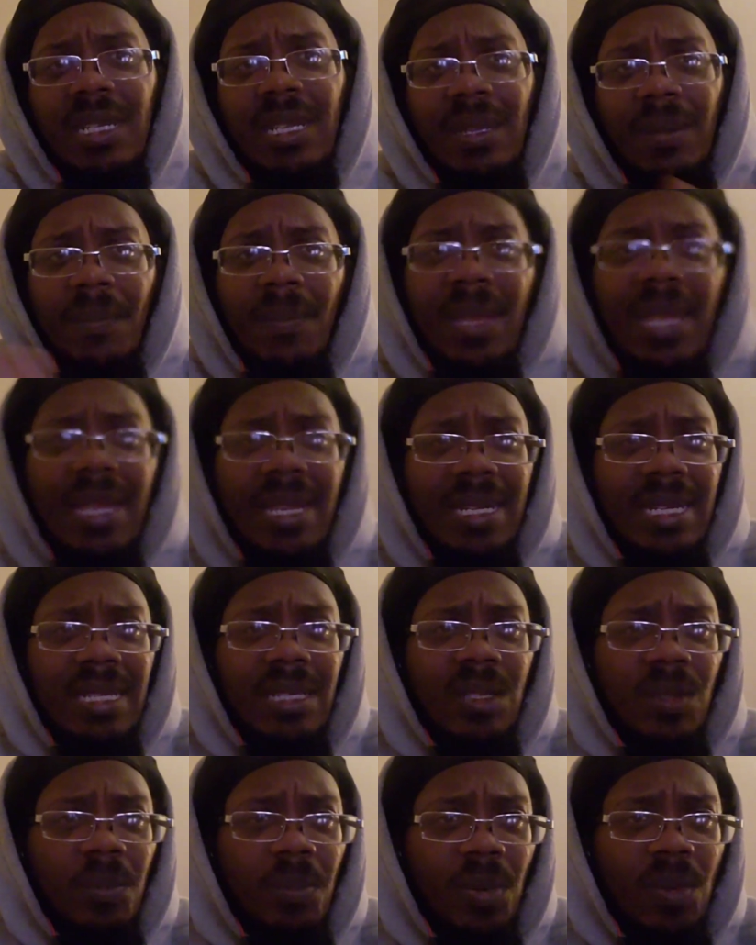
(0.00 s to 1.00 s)
that a man
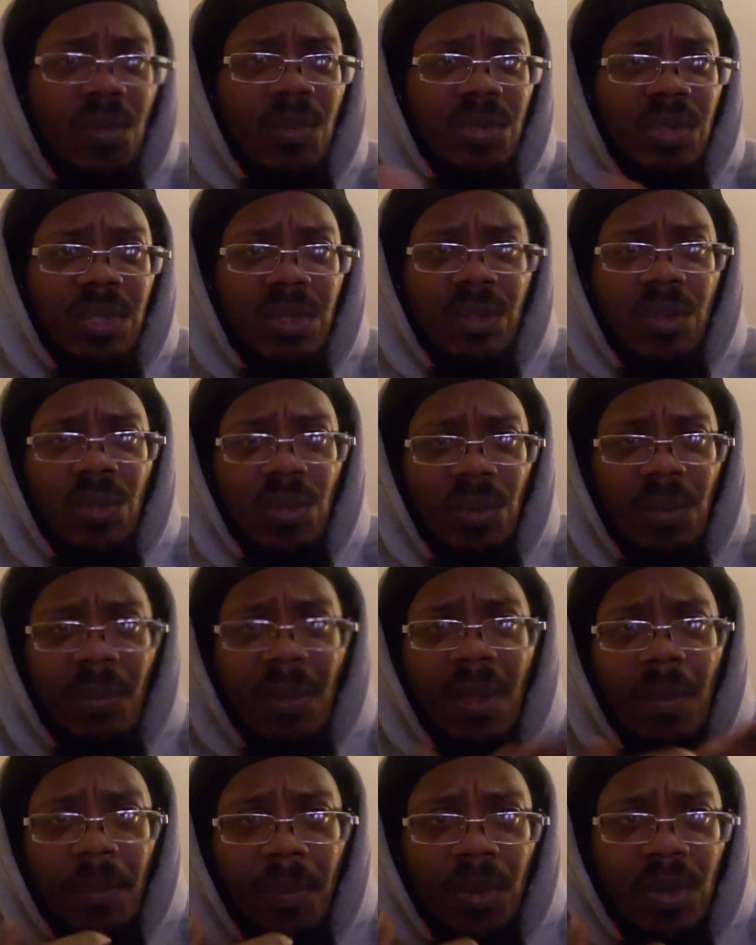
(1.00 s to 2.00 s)
ain't supposed to do, in
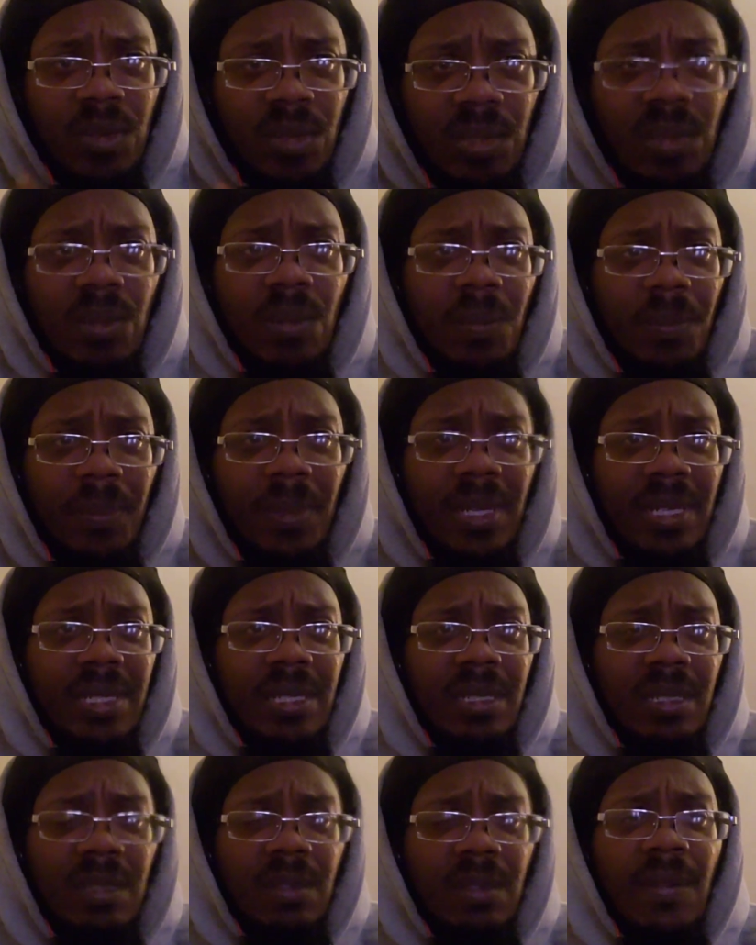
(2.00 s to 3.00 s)
my personal
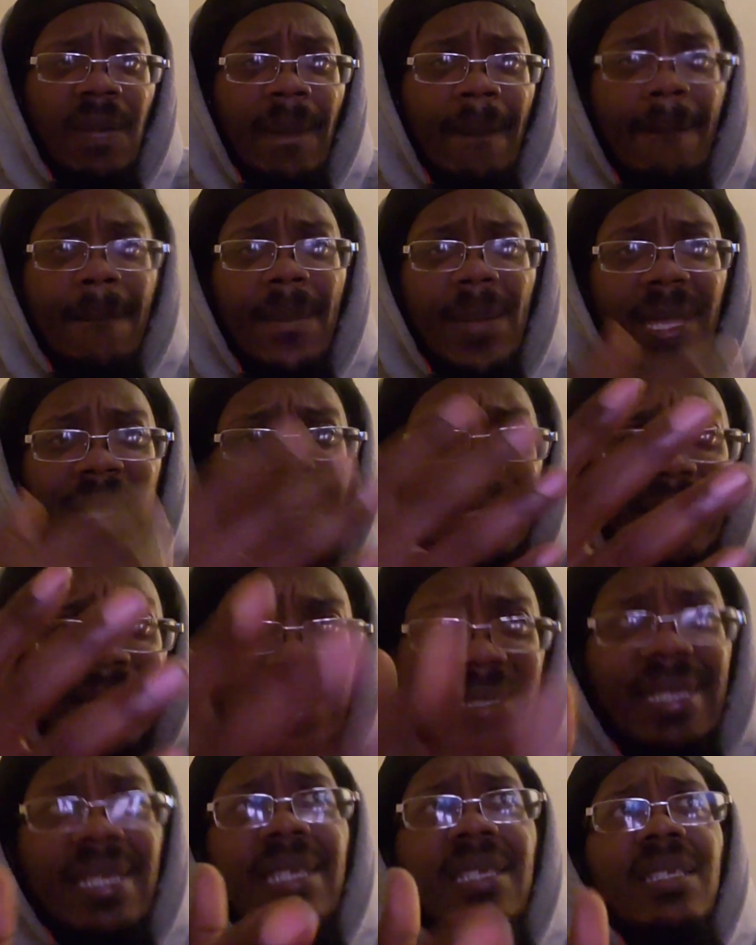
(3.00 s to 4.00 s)
opinion. And
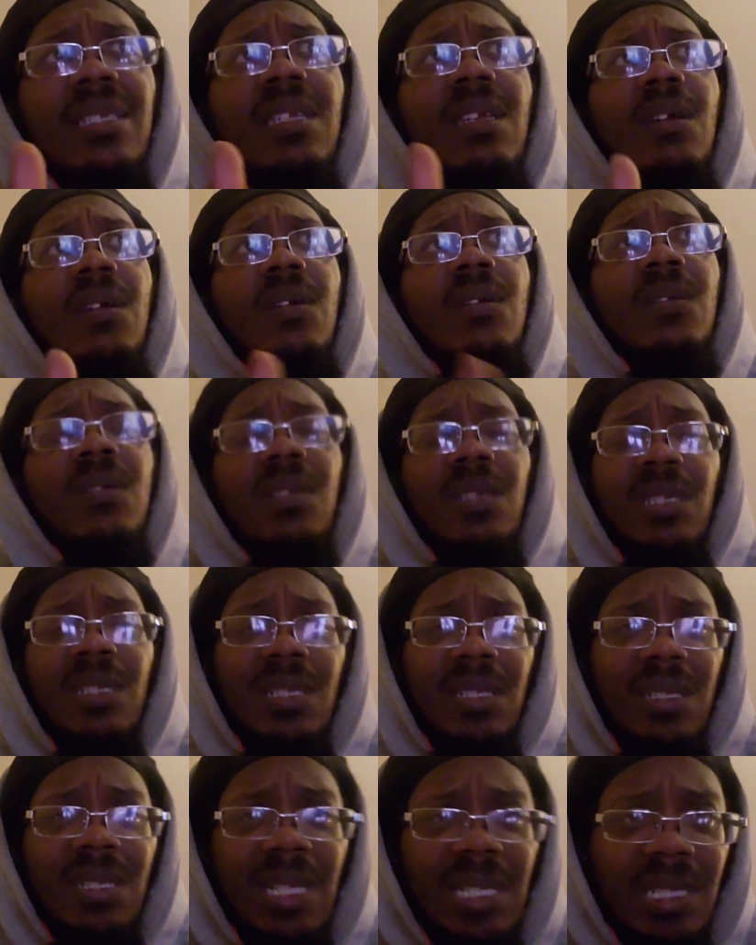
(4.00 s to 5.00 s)
again, y'all,
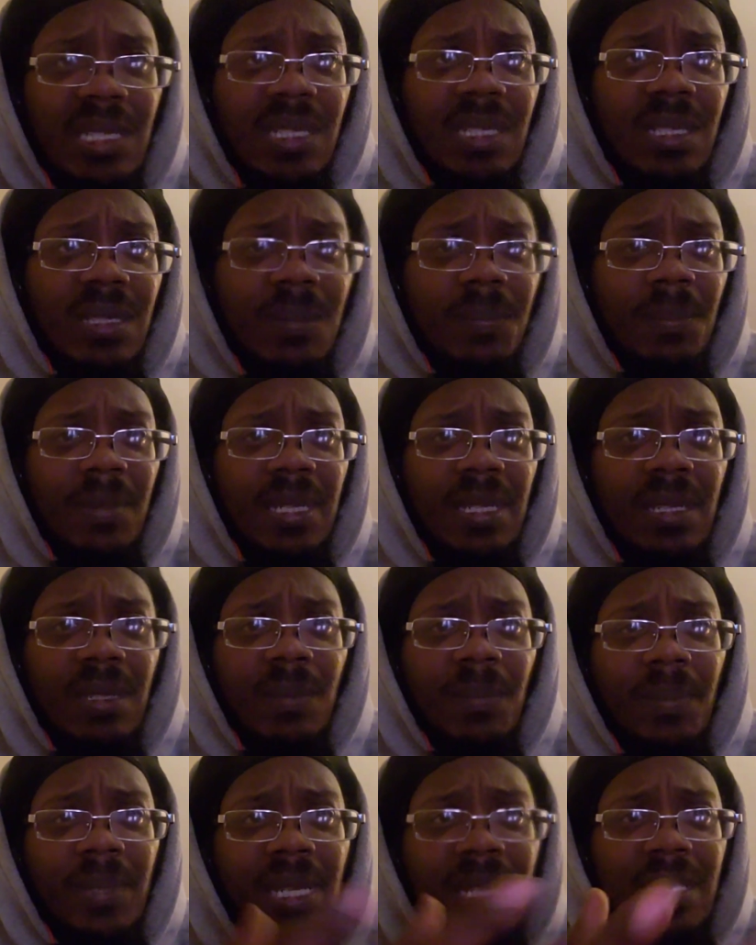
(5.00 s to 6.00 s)
that's just me.
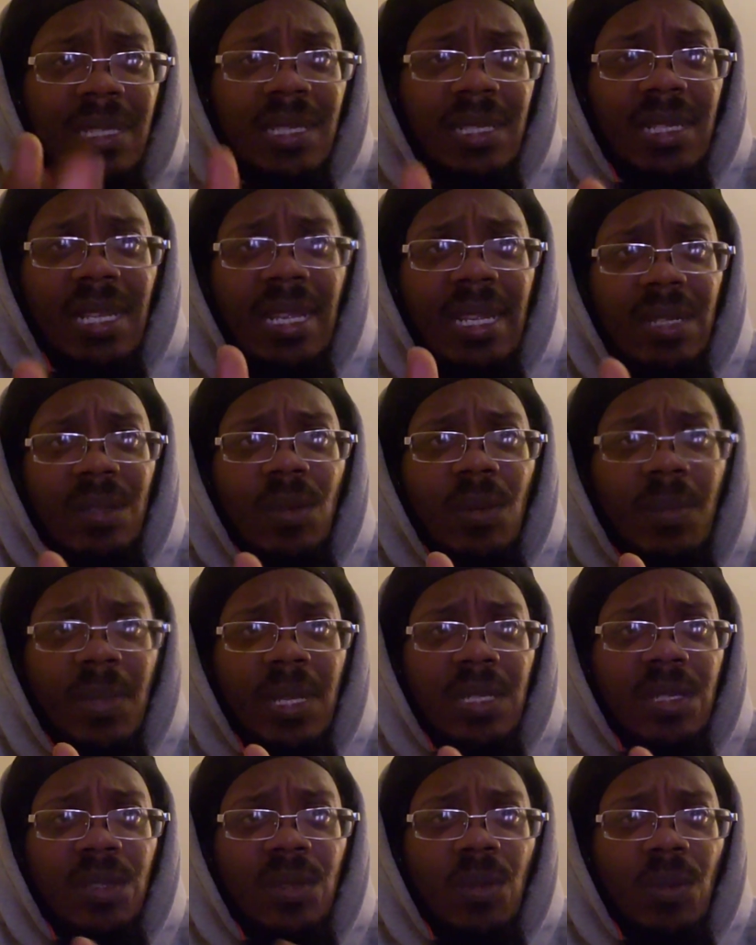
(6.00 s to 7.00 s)
But I stand on
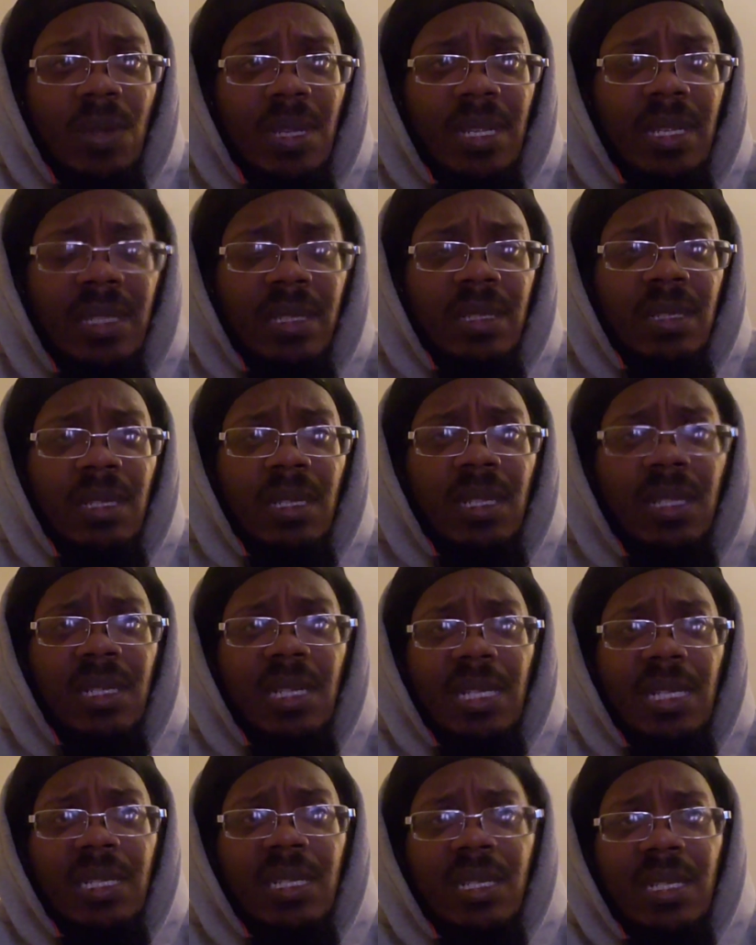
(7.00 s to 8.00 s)
my square.
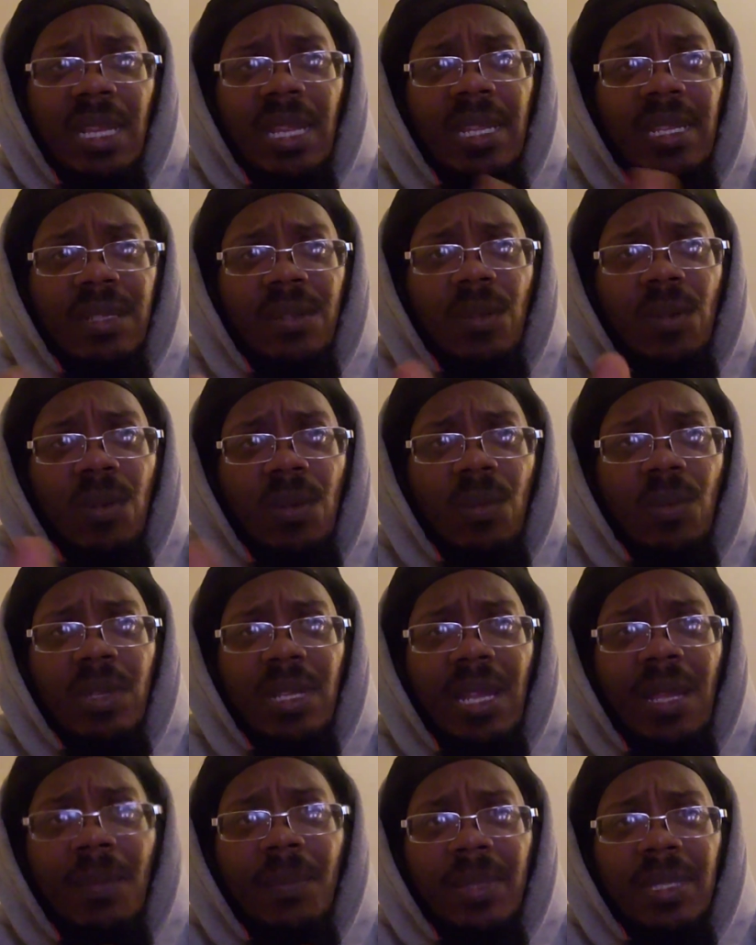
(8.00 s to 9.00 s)
And I stand on
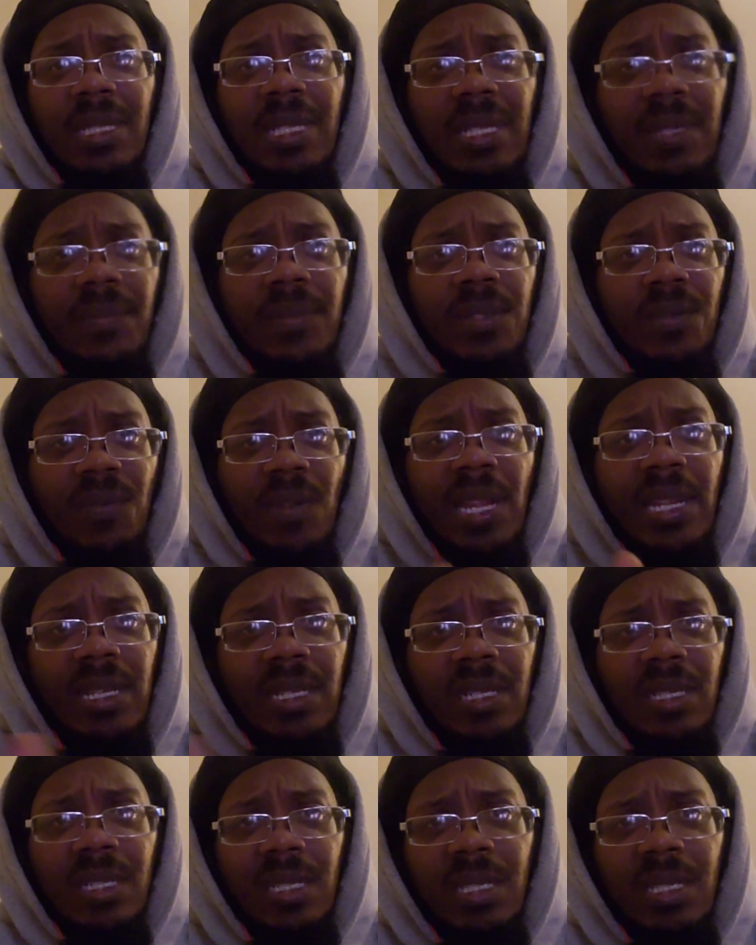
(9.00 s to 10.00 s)
what I believe is right
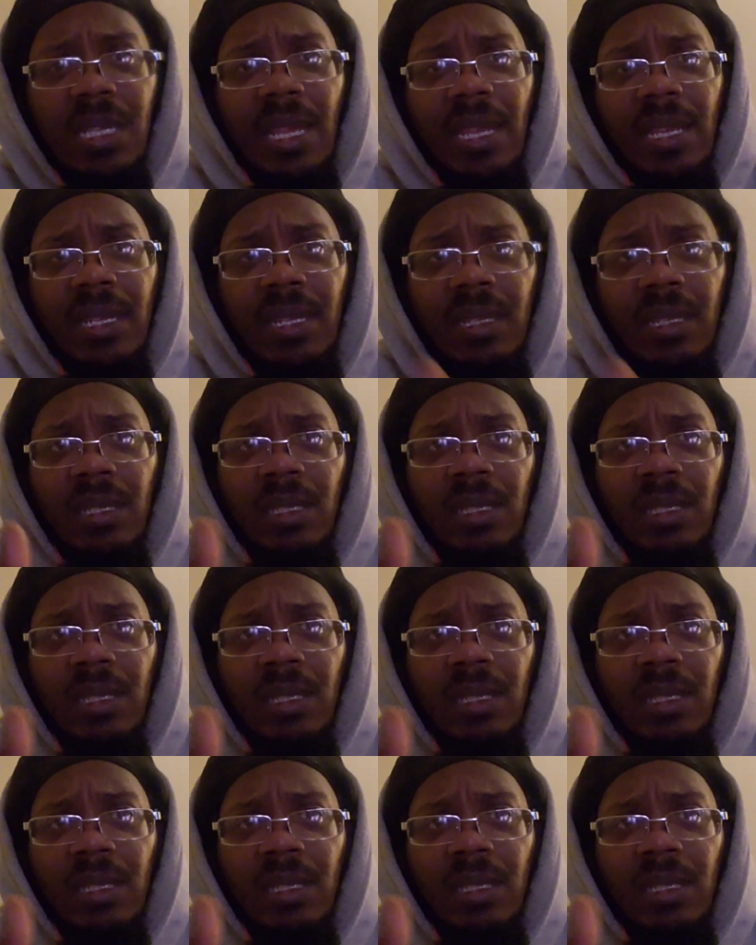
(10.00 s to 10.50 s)
and exact.